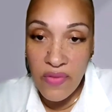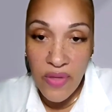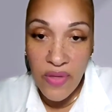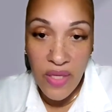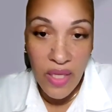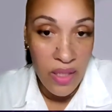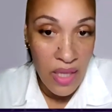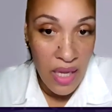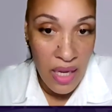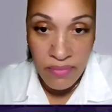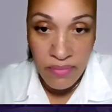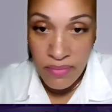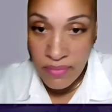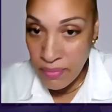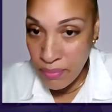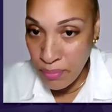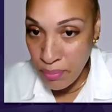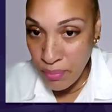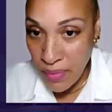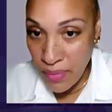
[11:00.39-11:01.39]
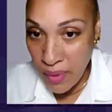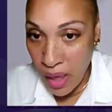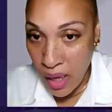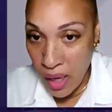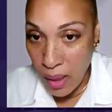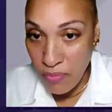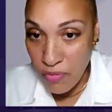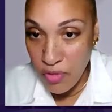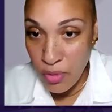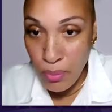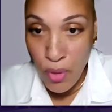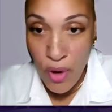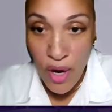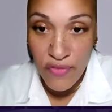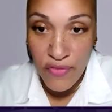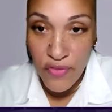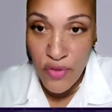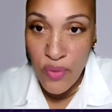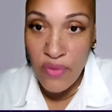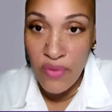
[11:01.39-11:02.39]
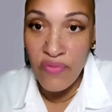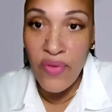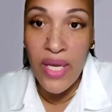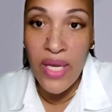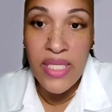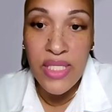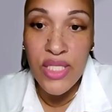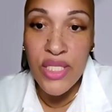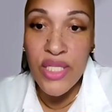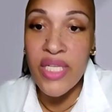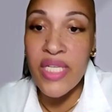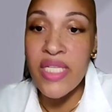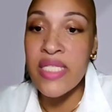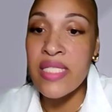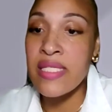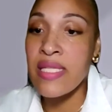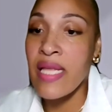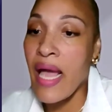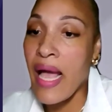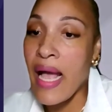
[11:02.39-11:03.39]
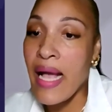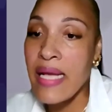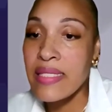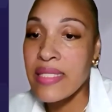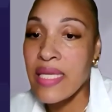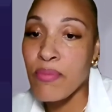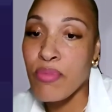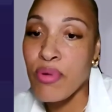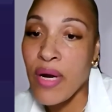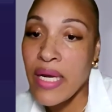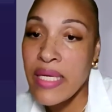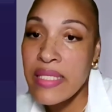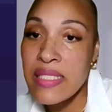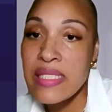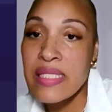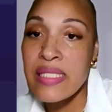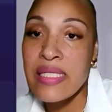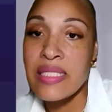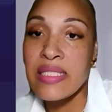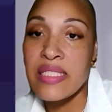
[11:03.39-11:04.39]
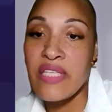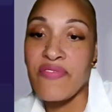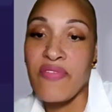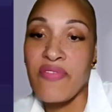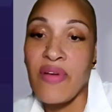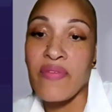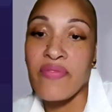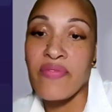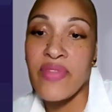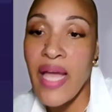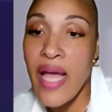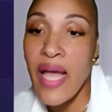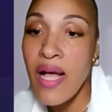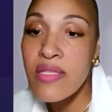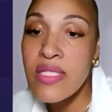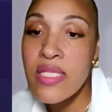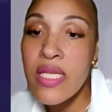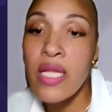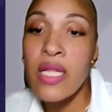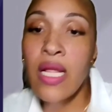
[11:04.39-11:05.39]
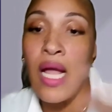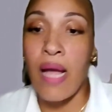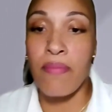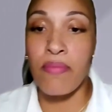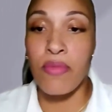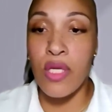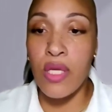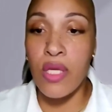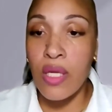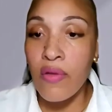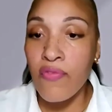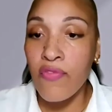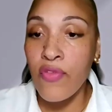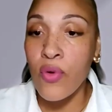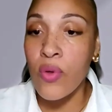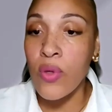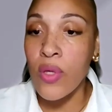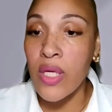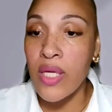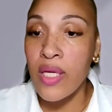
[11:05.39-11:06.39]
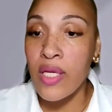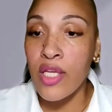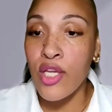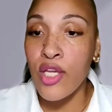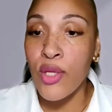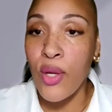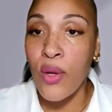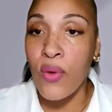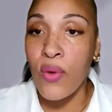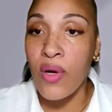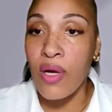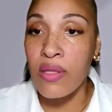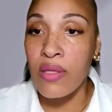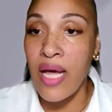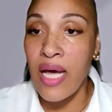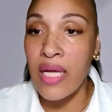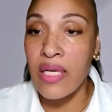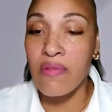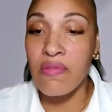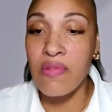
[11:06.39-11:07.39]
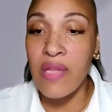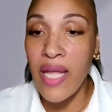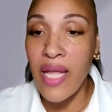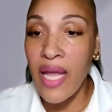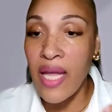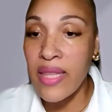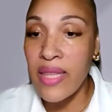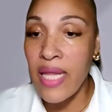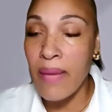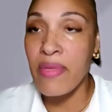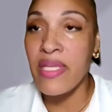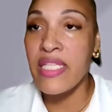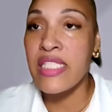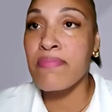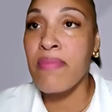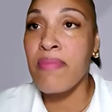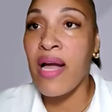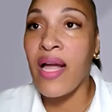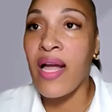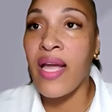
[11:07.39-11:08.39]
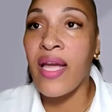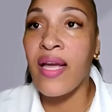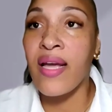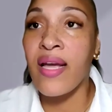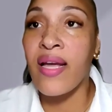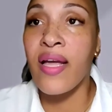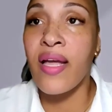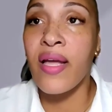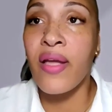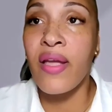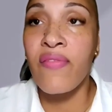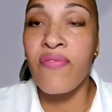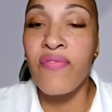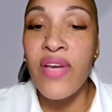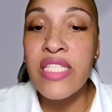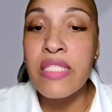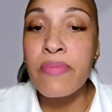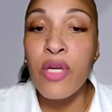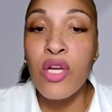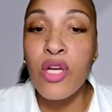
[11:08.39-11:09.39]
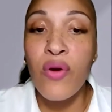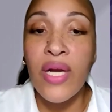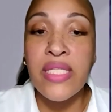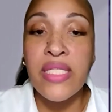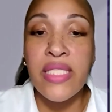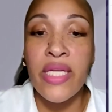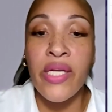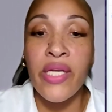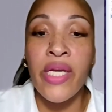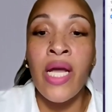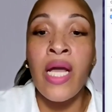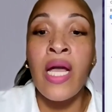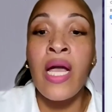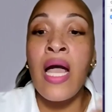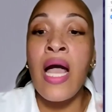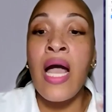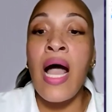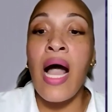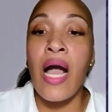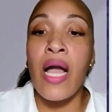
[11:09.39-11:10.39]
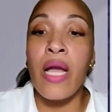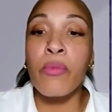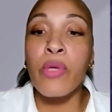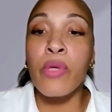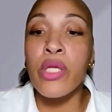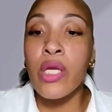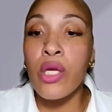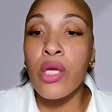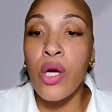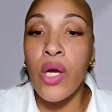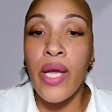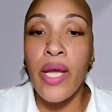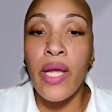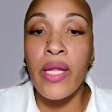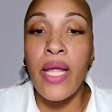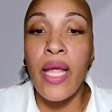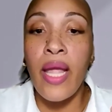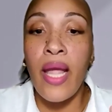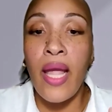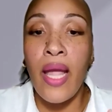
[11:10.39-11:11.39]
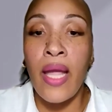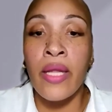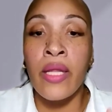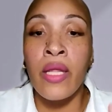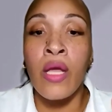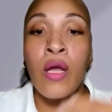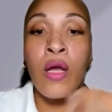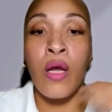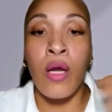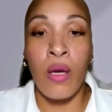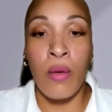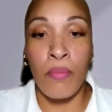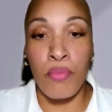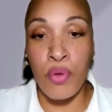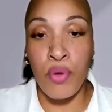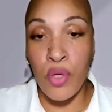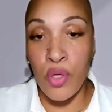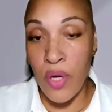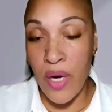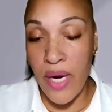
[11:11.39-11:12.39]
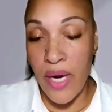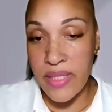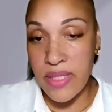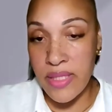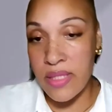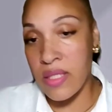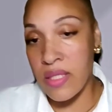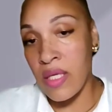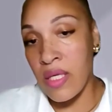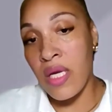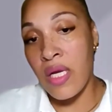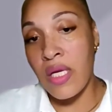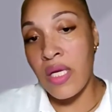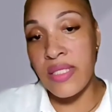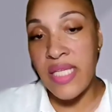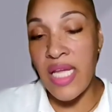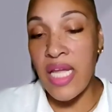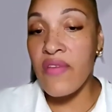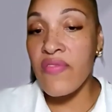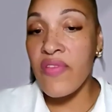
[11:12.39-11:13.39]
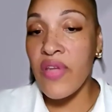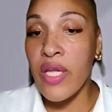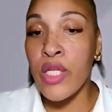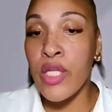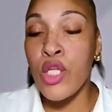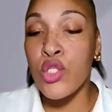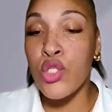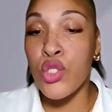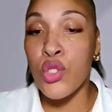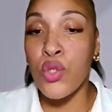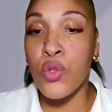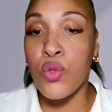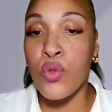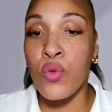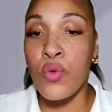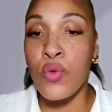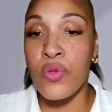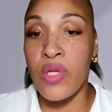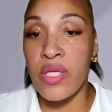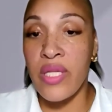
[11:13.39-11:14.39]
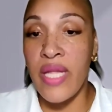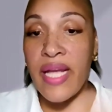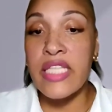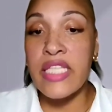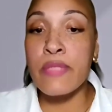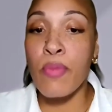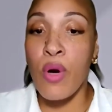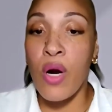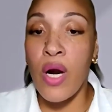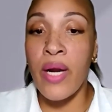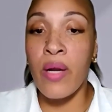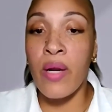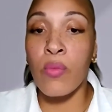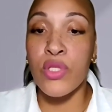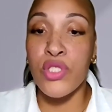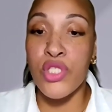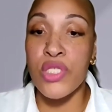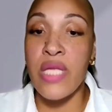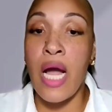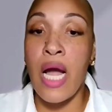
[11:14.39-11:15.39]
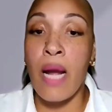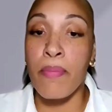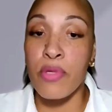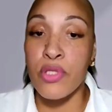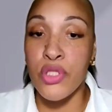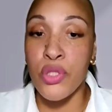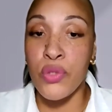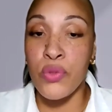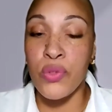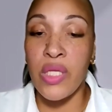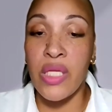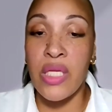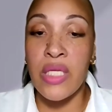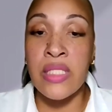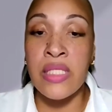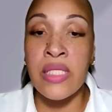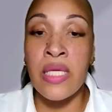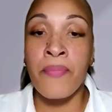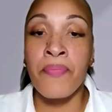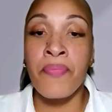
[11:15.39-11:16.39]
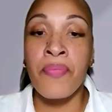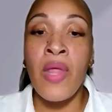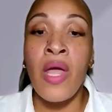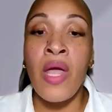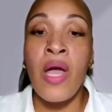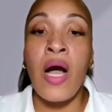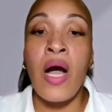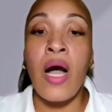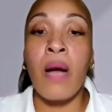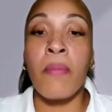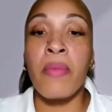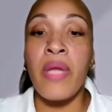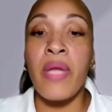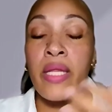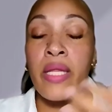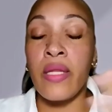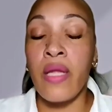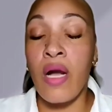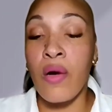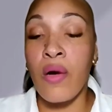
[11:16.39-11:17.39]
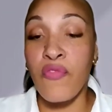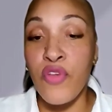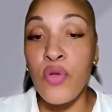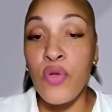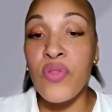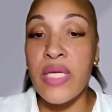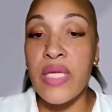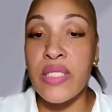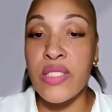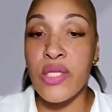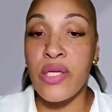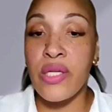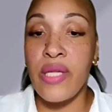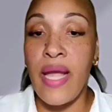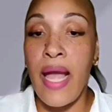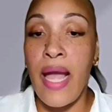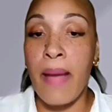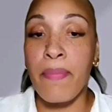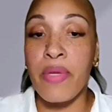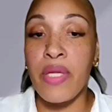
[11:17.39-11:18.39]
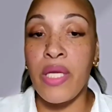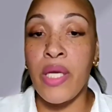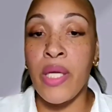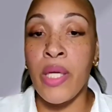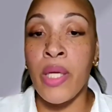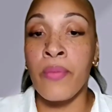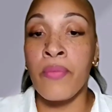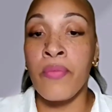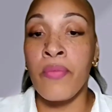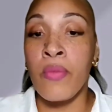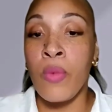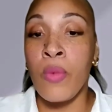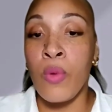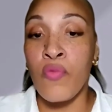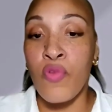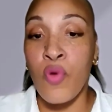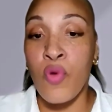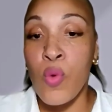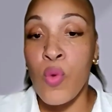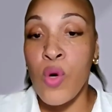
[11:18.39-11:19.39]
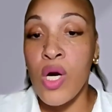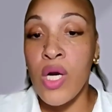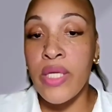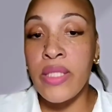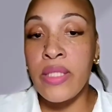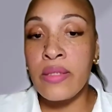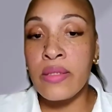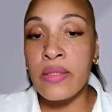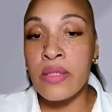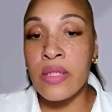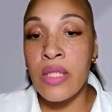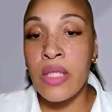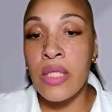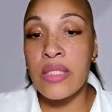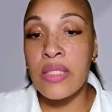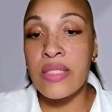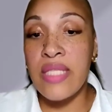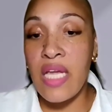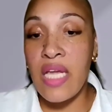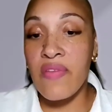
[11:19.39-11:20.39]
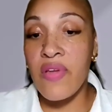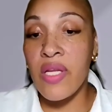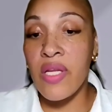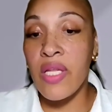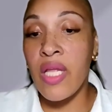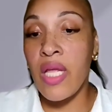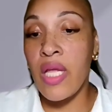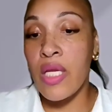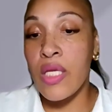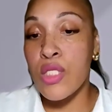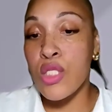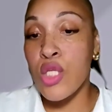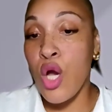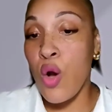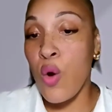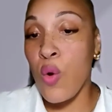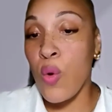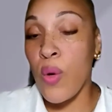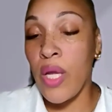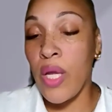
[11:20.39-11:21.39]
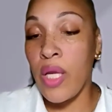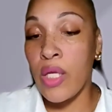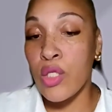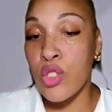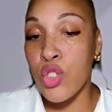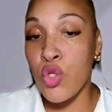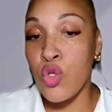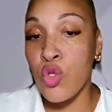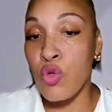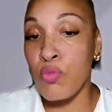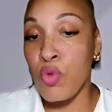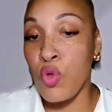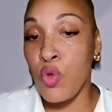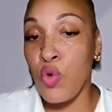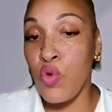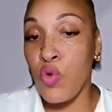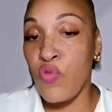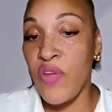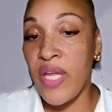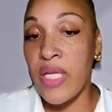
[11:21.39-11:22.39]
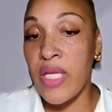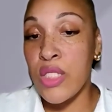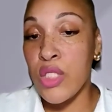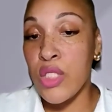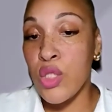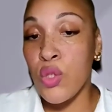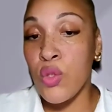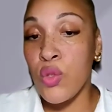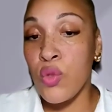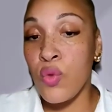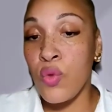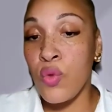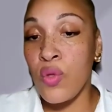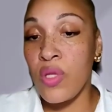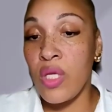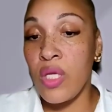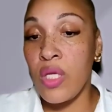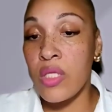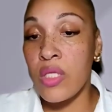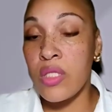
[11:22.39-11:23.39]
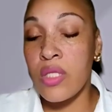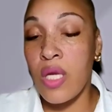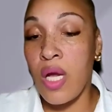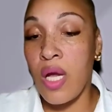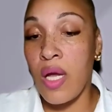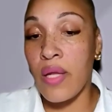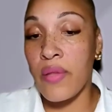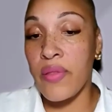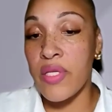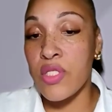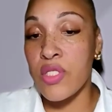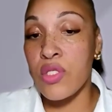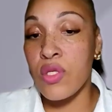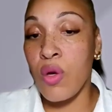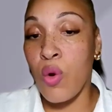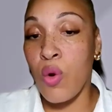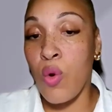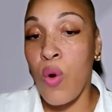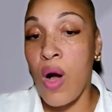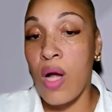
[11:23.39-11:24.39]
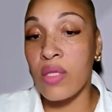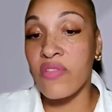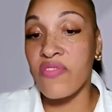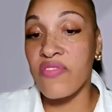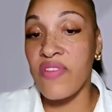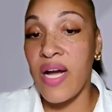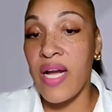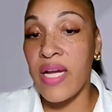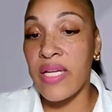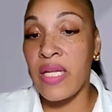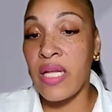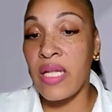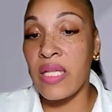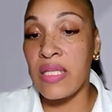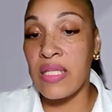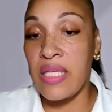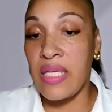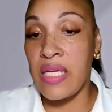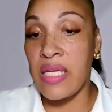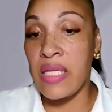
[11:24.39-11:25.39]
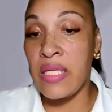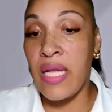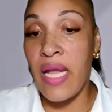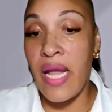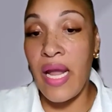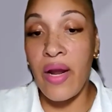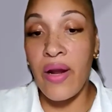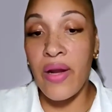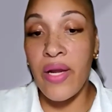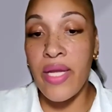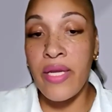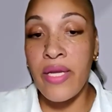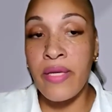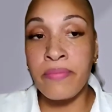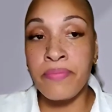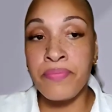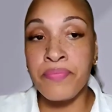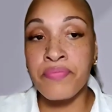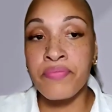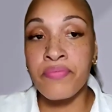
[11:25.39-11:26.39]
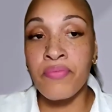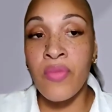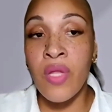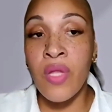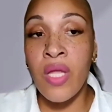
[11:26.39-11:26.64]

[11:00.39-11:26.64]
David from Parkview Investors, asking price is 65,000. I'm looking for, a lot of land that meets my investment criteria. I'm going to go ahead and progress David to the next part, which is opportunities. And a few things are going to happen here. For one, David is going to move into this qualified lead area.